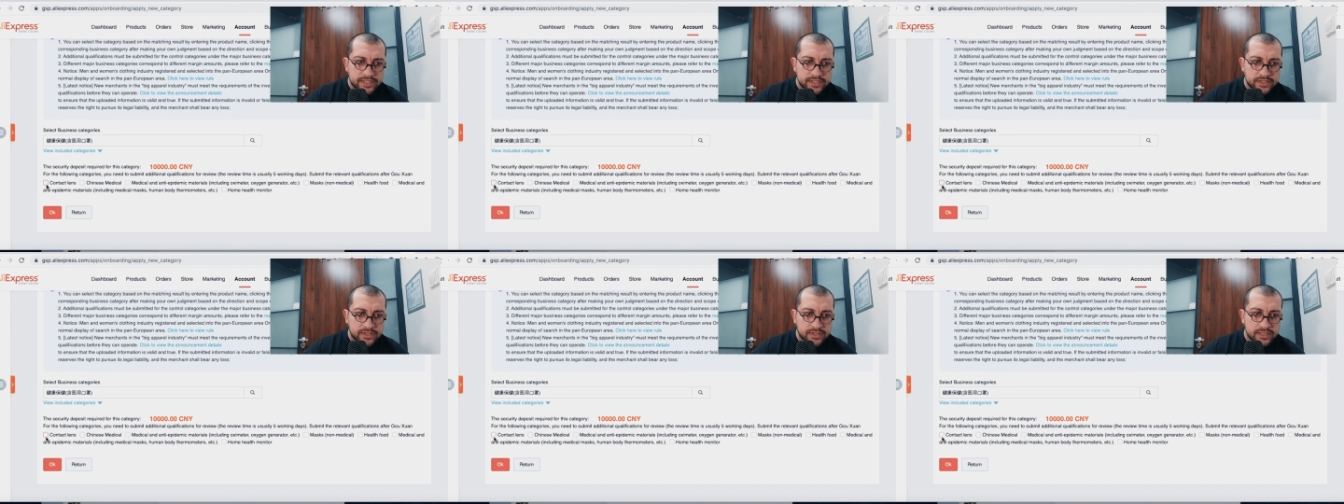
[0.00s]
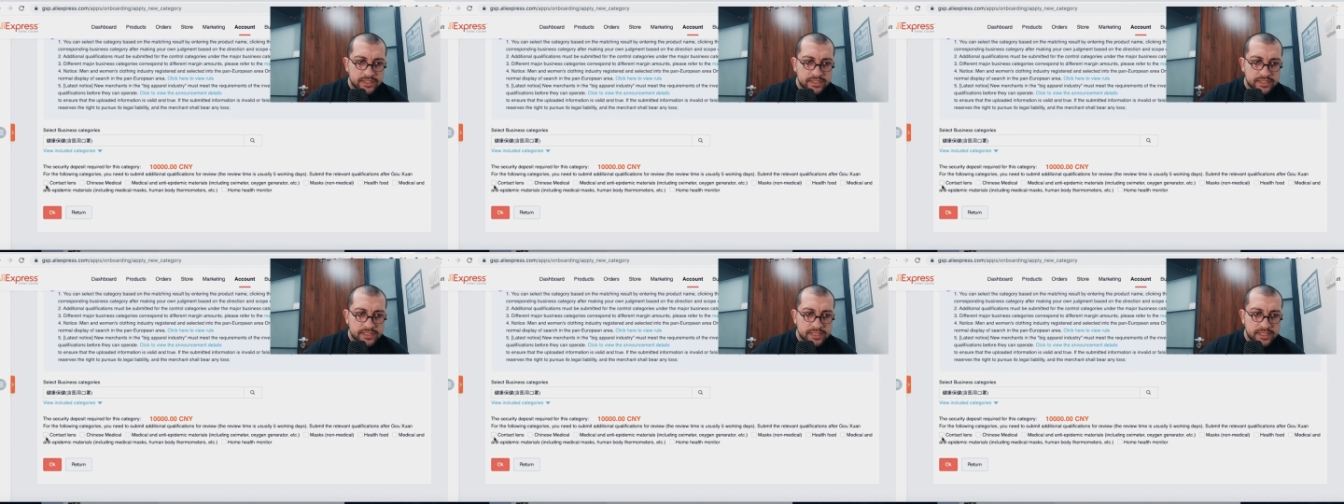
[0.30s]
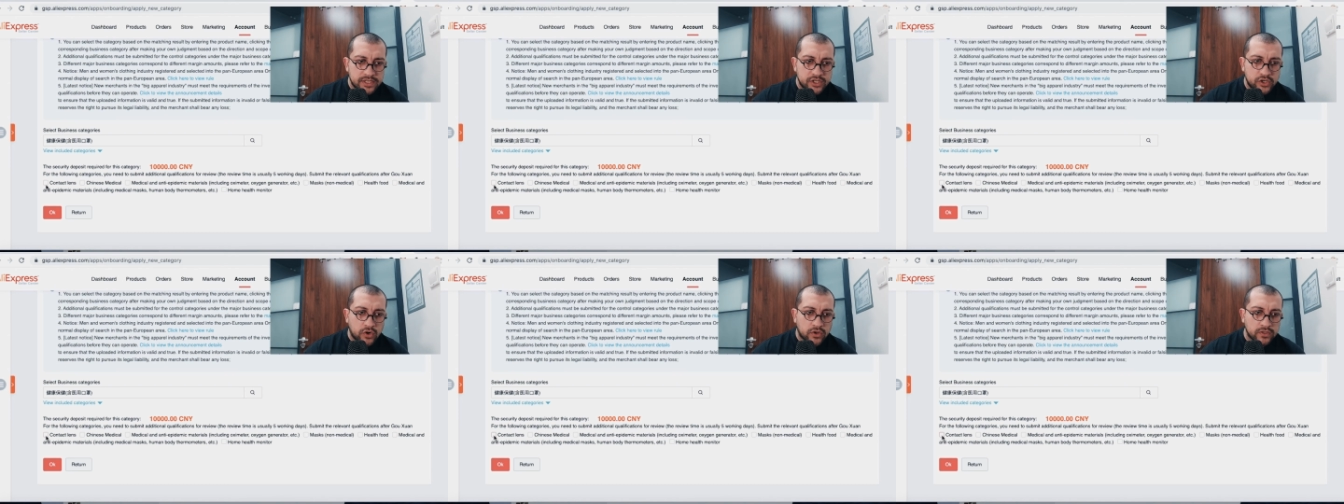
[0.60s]
as you can
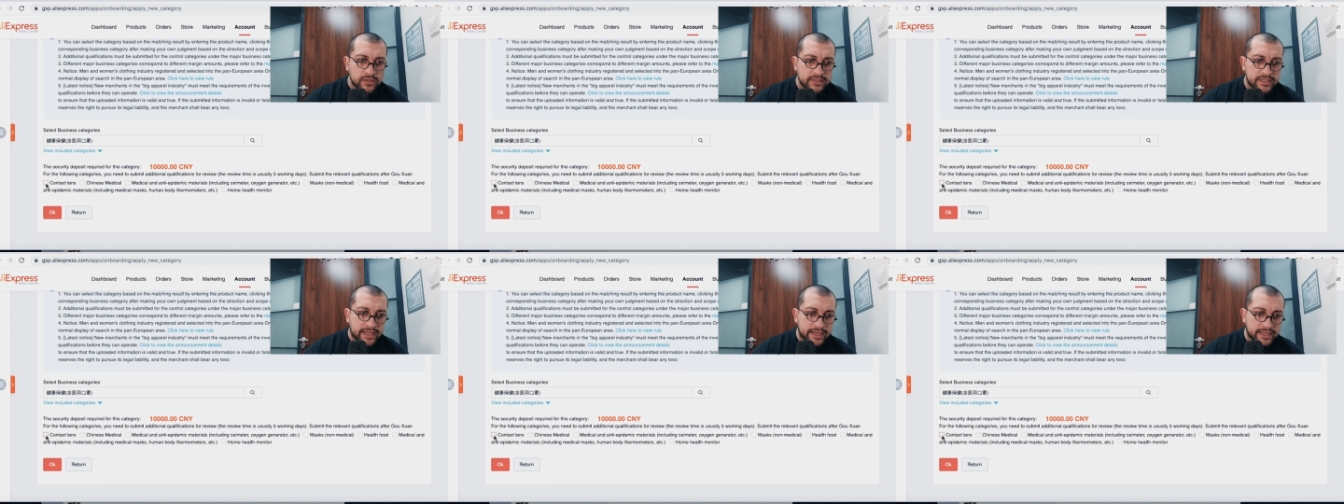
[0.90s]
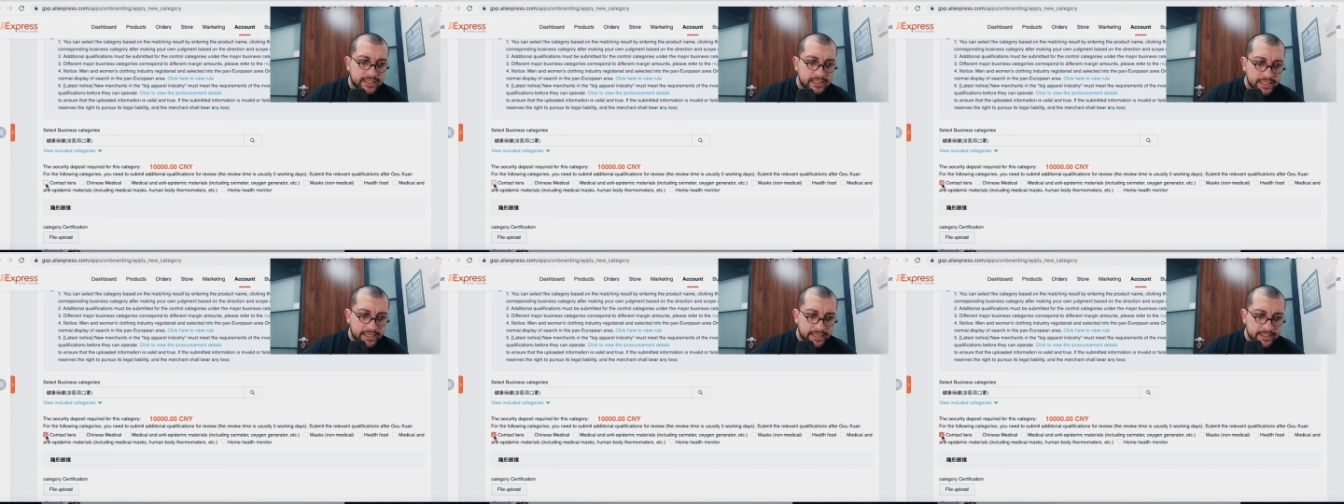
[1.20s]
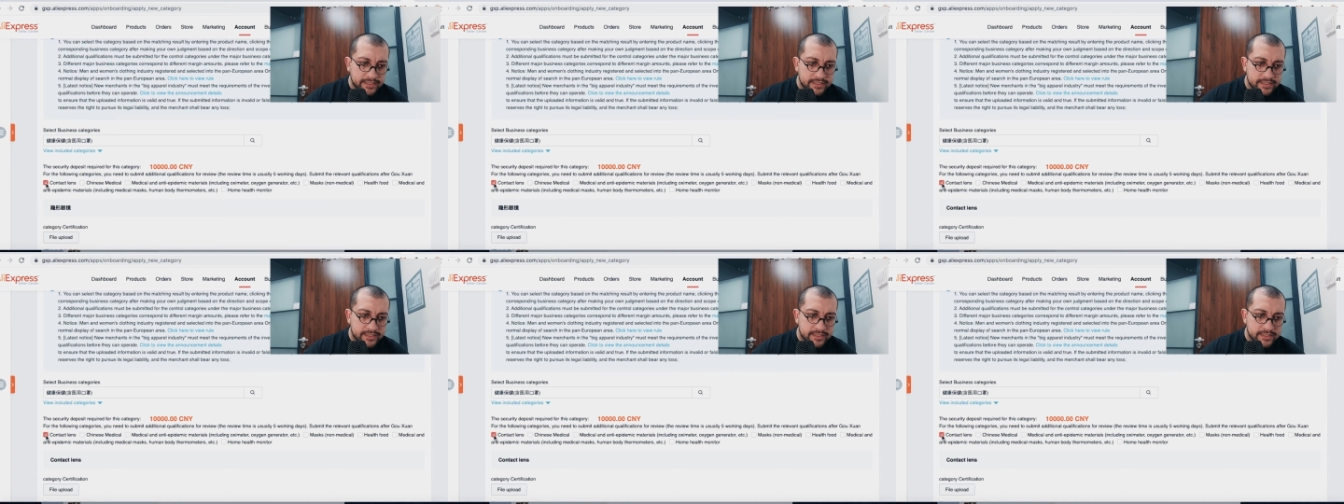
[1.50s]
see. Contact
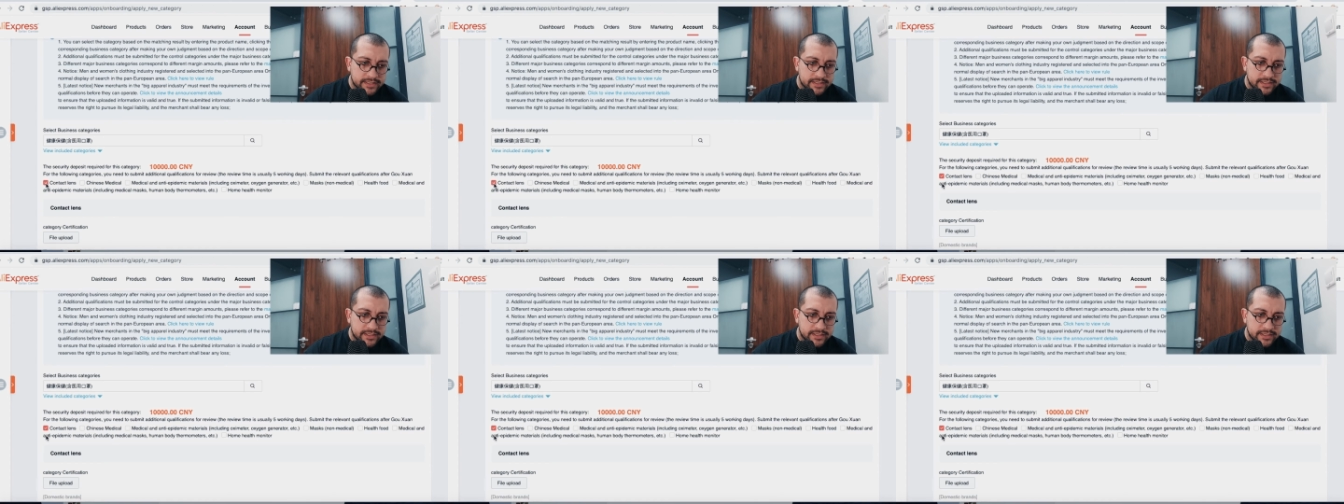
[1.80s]
lens,